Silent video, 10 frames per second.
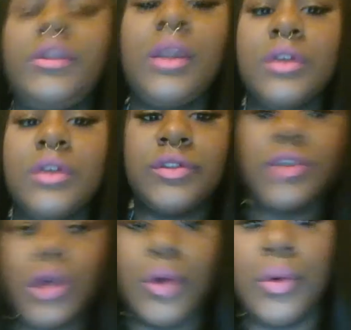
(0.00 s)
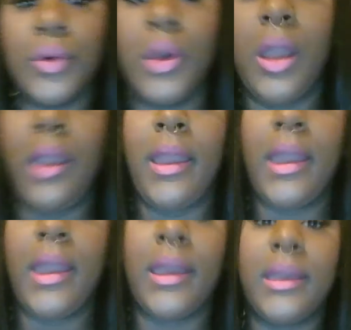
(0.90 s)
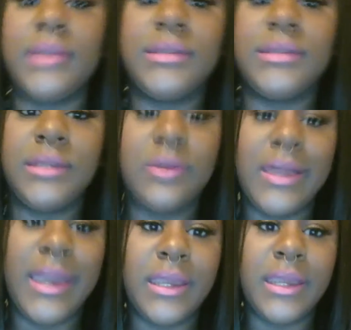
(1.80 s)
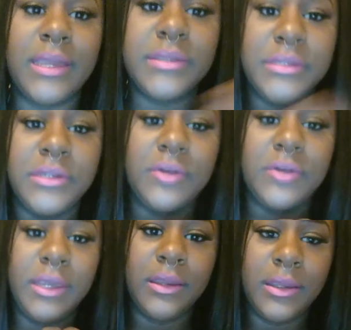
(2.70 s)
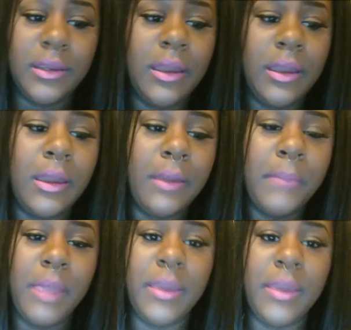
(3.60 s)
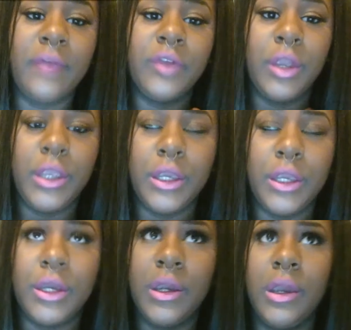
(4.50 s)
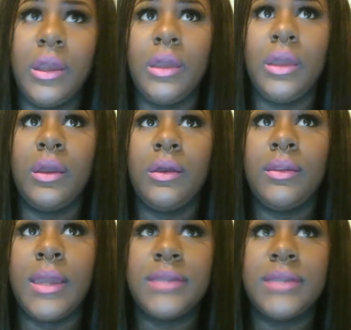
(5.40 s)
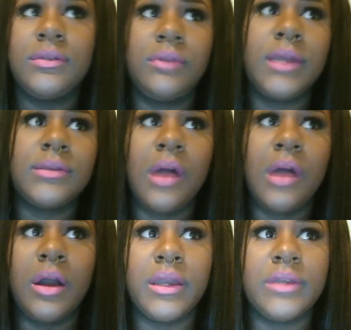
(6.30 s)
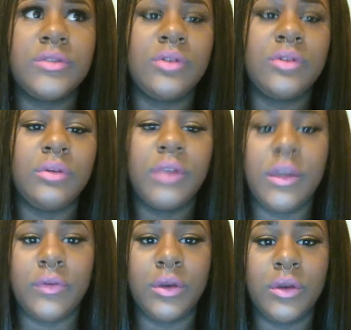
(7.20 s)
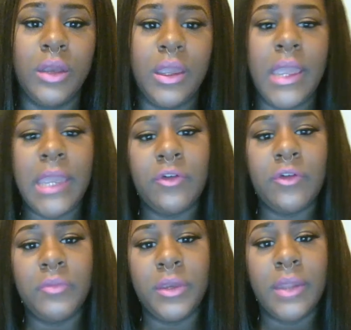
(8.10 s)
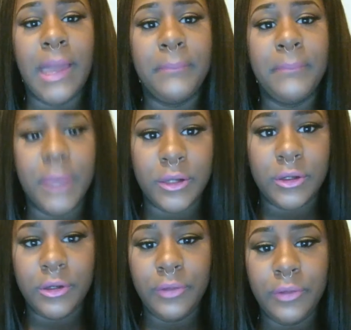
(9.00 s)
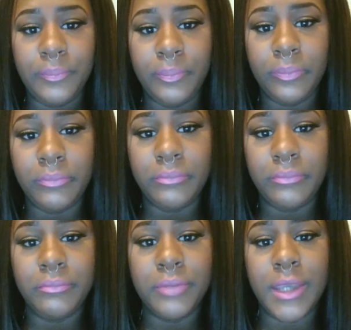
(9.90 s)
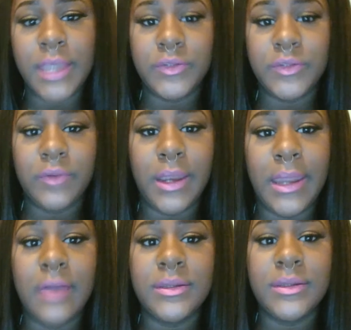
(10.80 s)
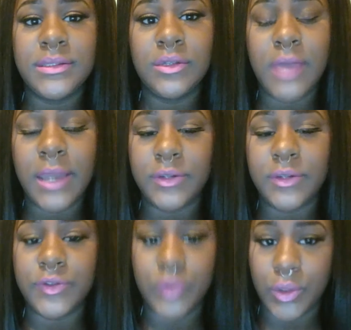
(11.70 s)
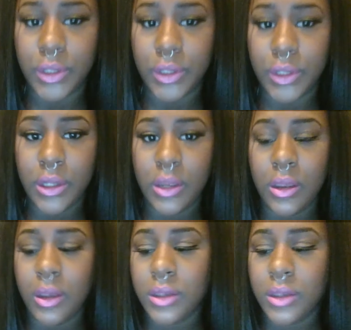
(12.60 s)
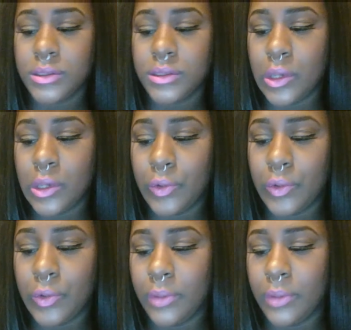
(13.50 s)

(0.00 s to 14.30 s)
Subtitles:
so it's still healing. Maybe after a year, like till next August or whenever, it will be a lot better. But as for right now, it's still kind of sore. So,